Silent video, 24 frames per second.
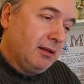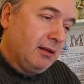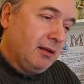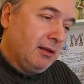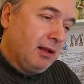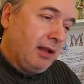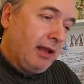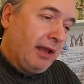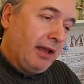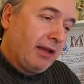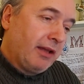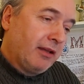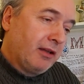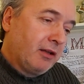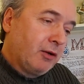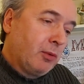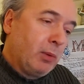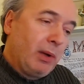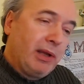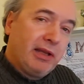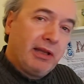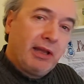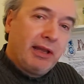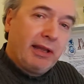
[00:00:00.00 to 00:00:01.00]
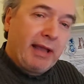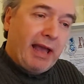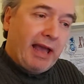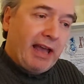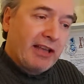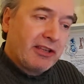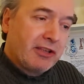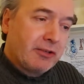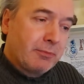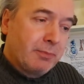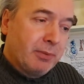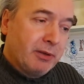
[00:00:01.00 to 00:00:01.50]
Like quaking
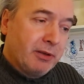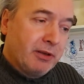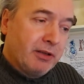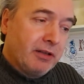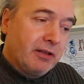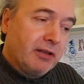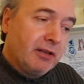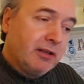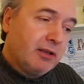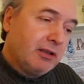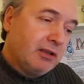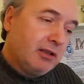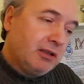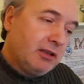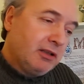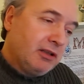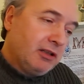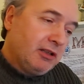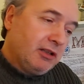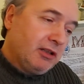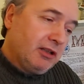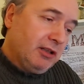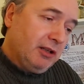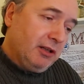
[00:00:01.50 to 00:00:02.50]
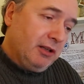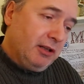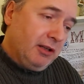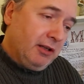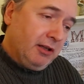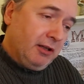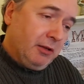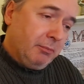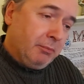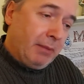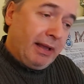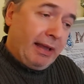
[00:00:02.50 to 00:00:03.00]
aspen,
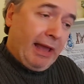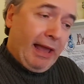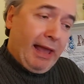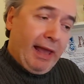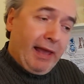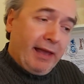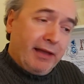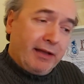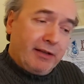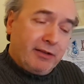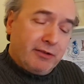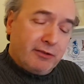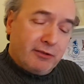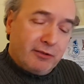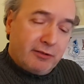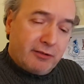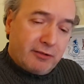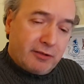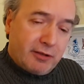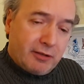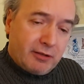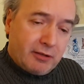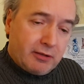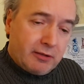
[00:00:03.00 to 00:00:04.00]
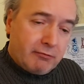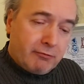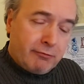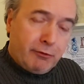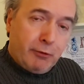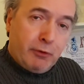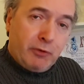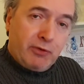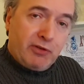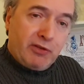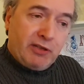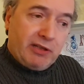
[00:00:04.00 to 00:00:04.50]
my hands
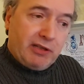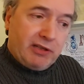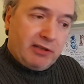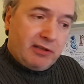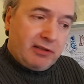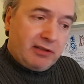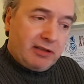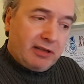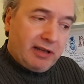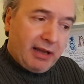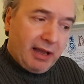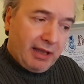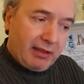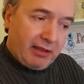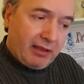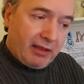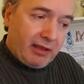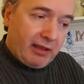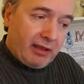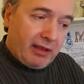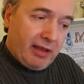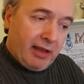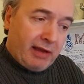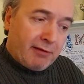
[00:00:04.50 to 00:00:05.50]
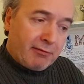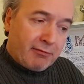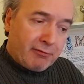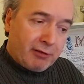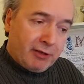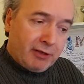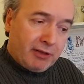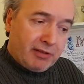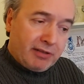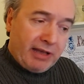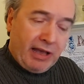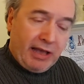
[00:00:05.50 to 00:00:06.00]
rooted together
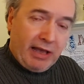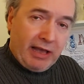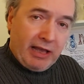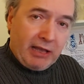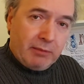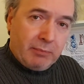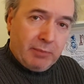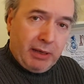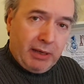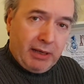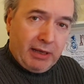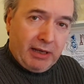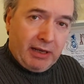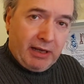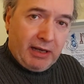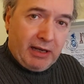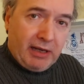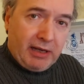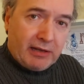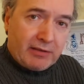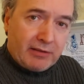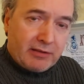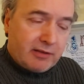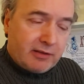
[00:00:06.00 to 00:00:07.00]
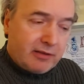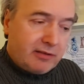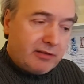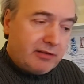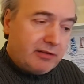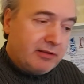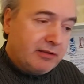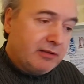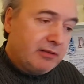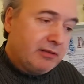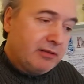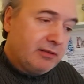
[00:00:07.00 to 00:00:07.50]
every time I asked.
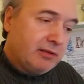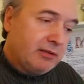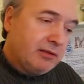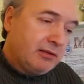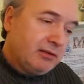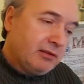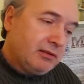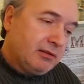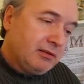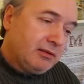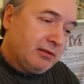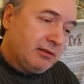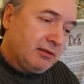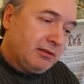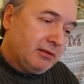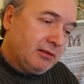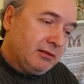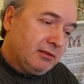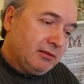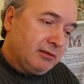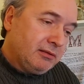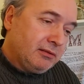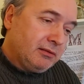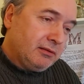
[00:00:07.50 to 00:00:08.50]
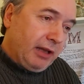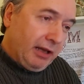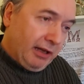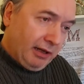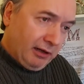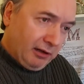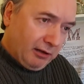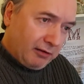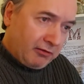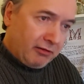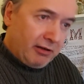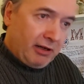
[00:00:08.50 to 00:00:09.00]

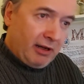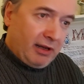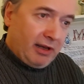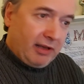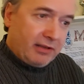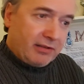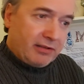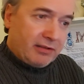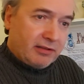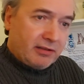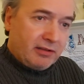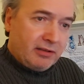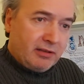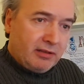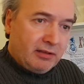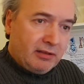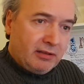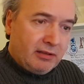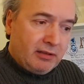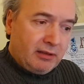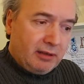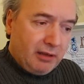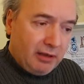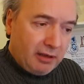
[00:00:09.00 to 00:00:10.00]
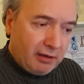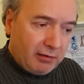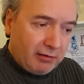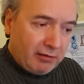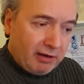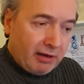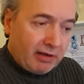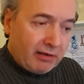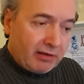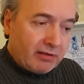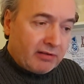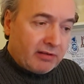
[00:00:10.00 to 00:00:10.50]
Eelgrass,
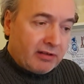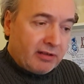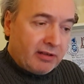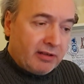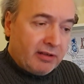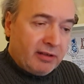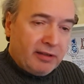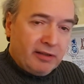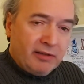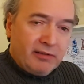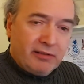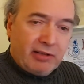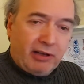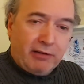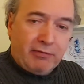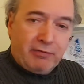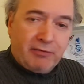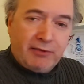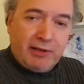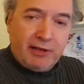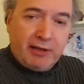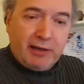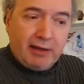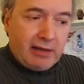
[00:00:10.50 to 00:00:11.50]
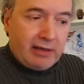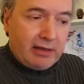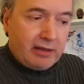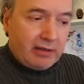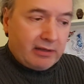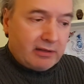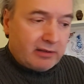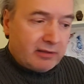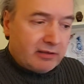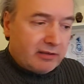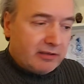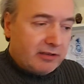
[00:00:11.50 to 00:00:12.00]
egret, tufted
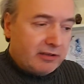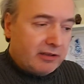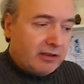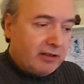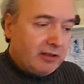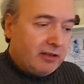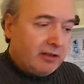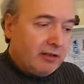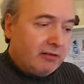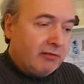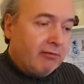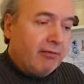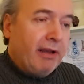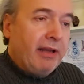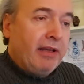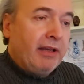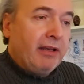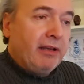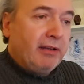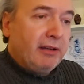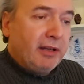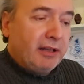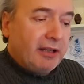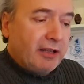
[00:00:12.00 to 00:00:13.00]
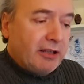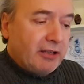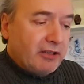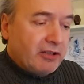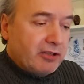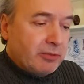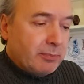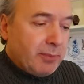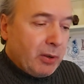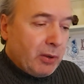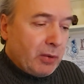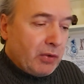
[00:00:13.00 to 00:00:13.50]
lynx, reindeer
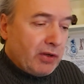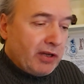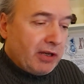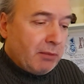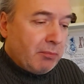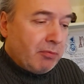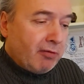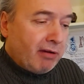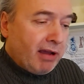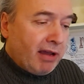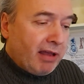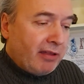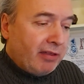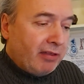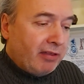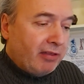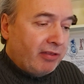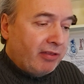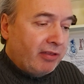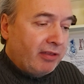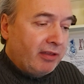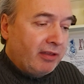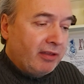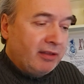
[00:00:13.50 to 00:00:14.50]
smoking breath,